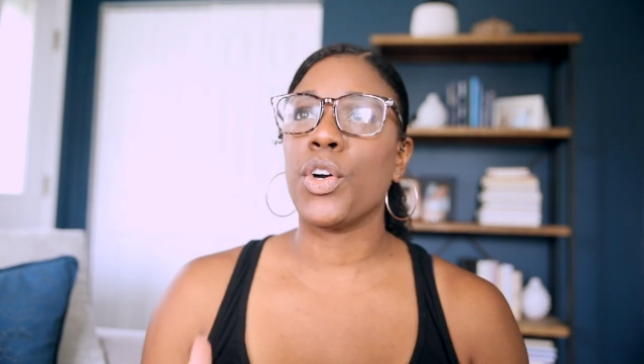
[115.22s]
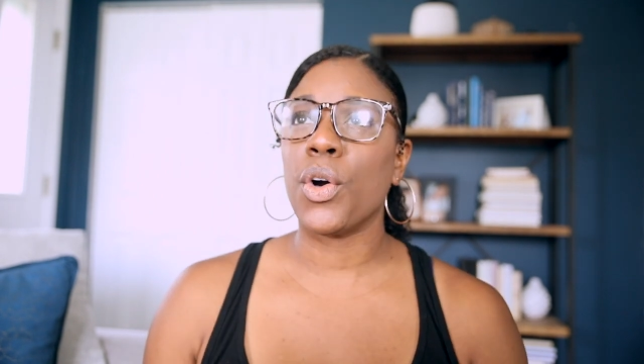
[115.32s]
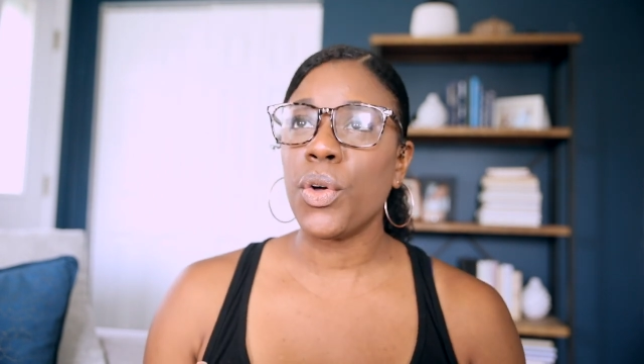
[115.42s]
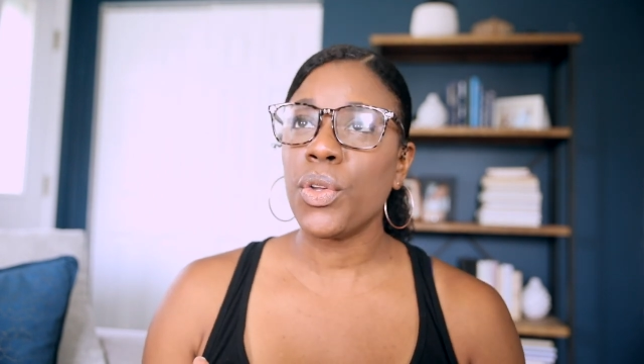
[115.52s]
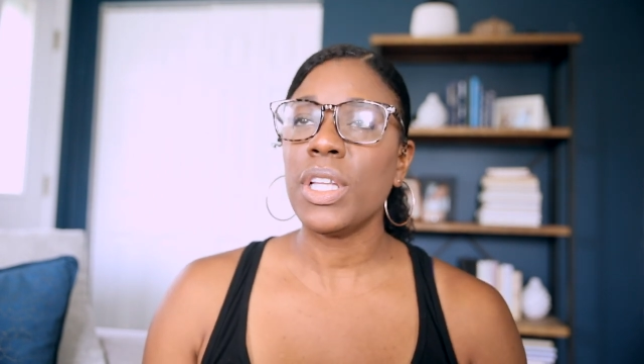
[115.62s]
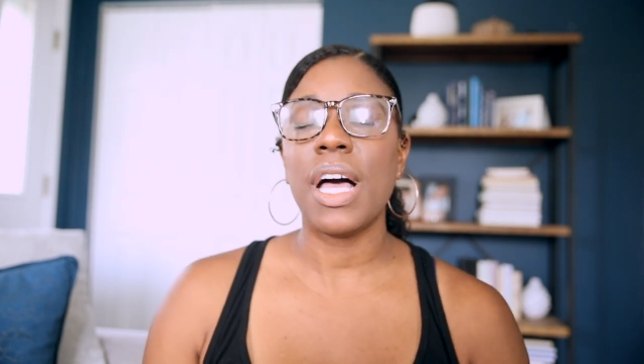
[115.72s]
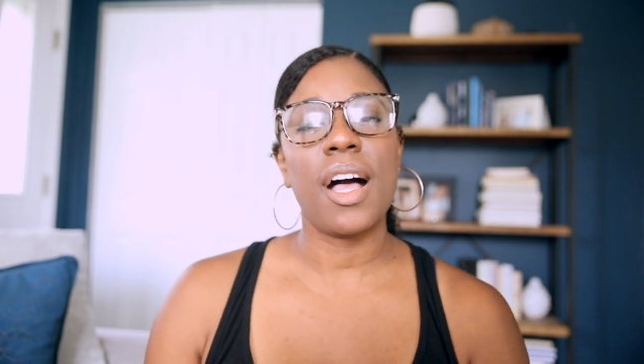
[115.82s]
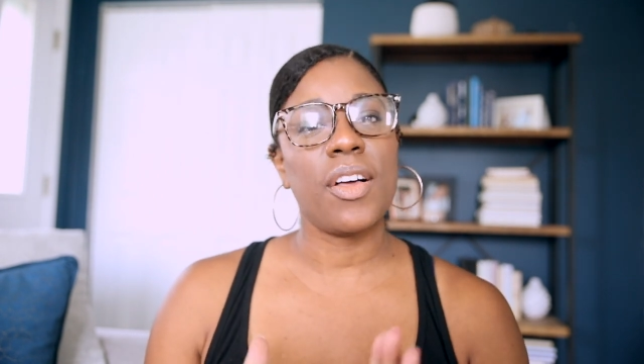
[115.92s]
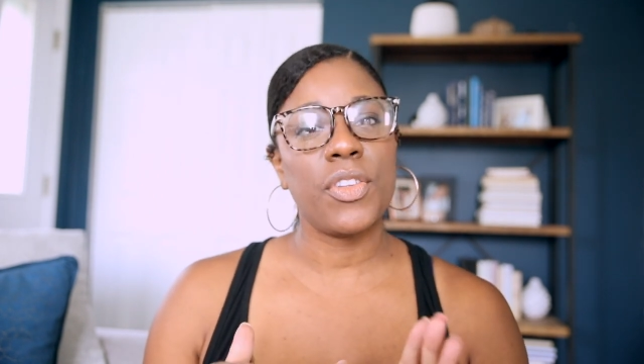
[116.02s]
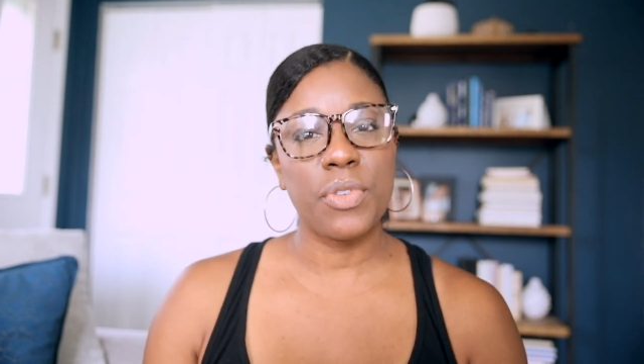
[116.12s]
the goal goal
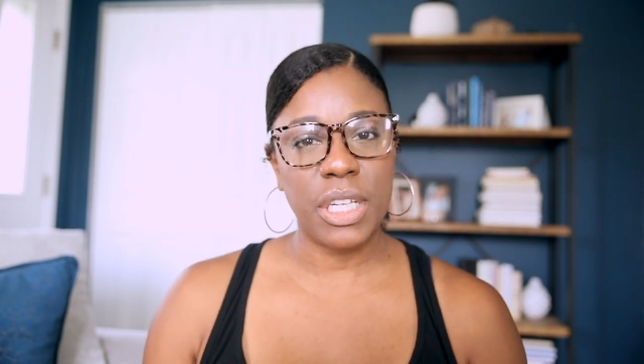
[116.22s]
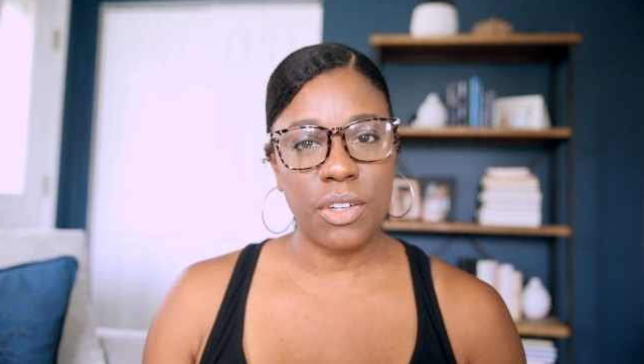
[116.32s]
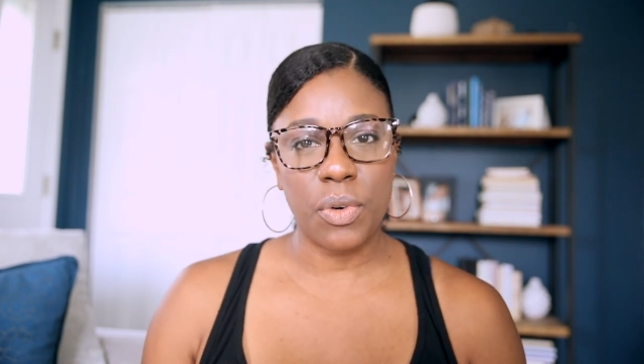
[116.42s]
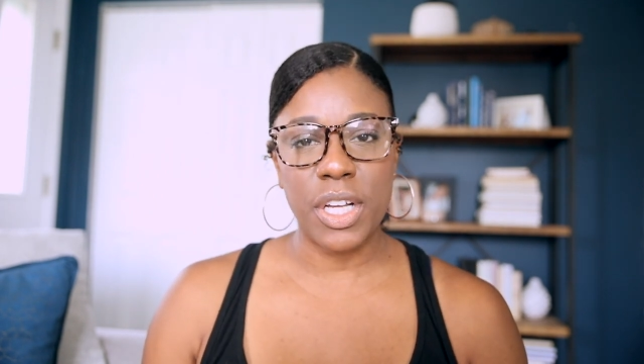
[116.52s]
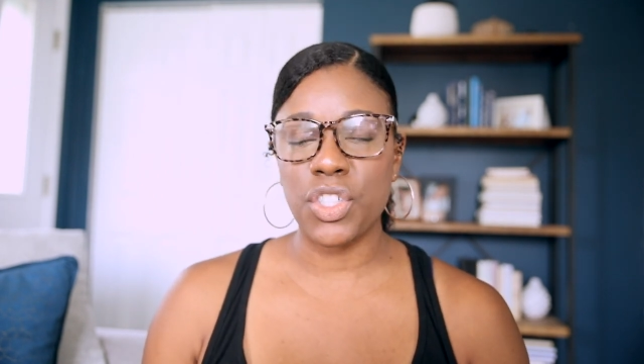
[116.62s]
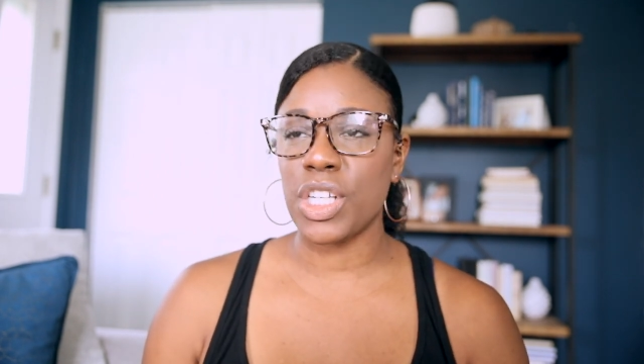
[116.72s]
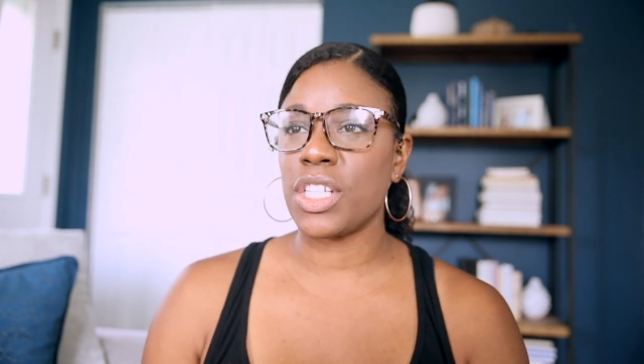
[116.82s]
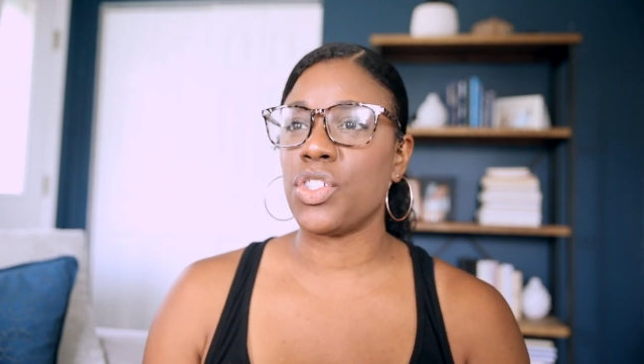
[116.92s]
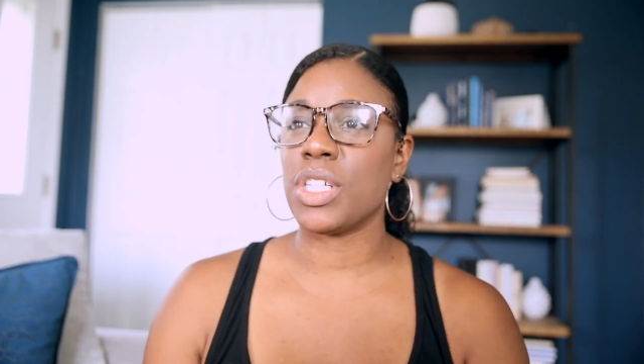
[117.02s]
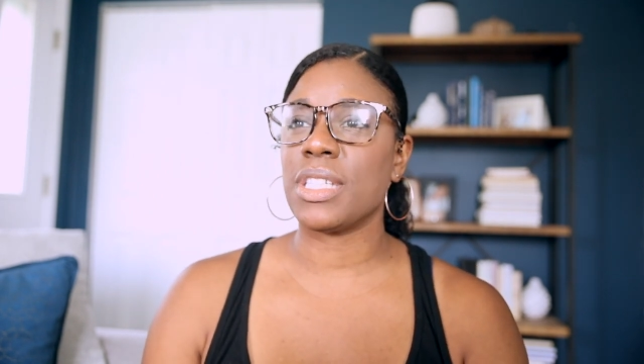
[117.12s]
of the reading rush
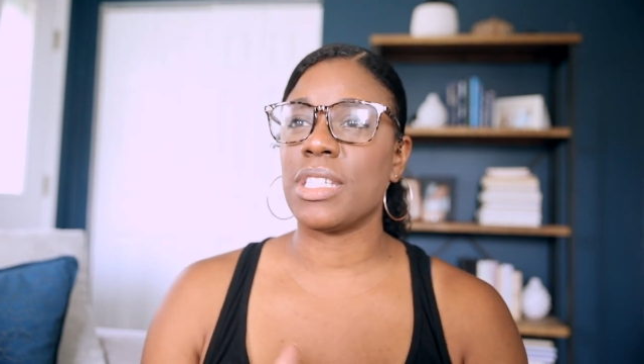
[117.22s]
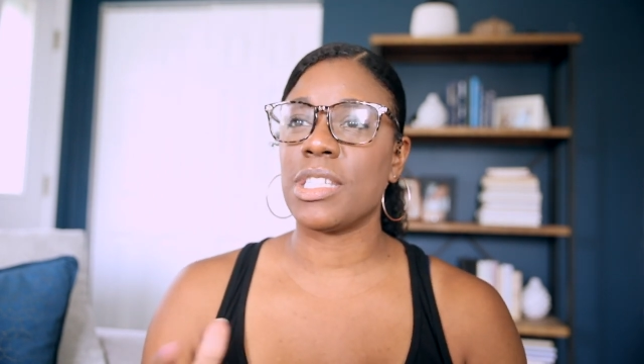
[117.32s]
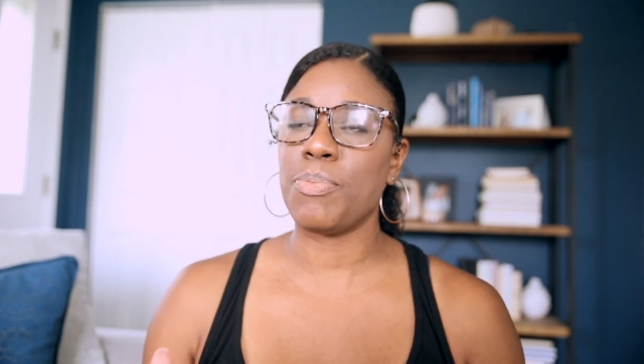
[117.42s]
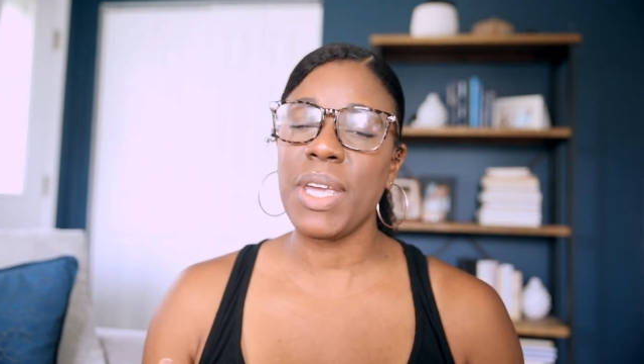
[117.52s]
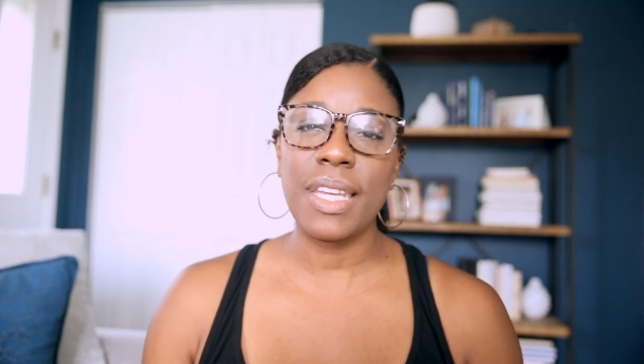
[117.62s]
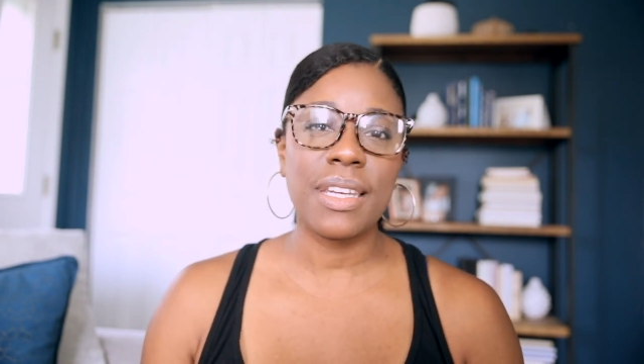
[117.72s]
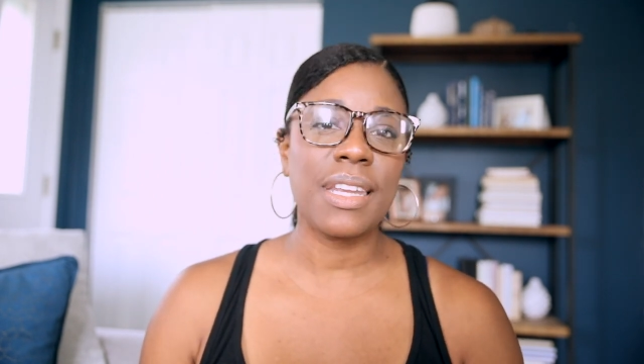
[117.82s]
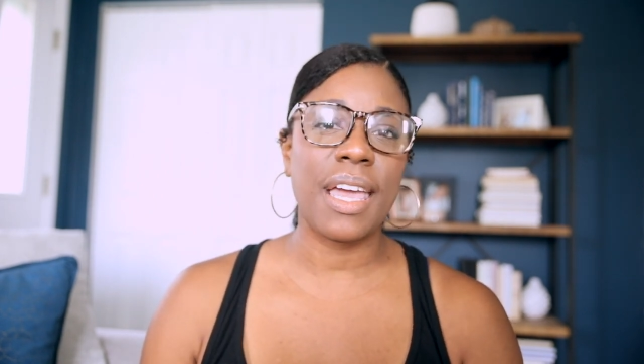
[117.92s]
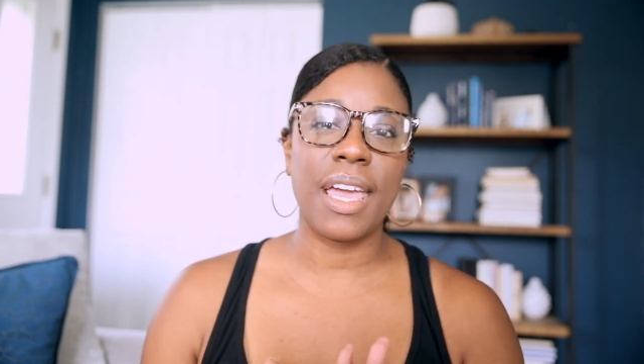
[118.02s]
is just to spend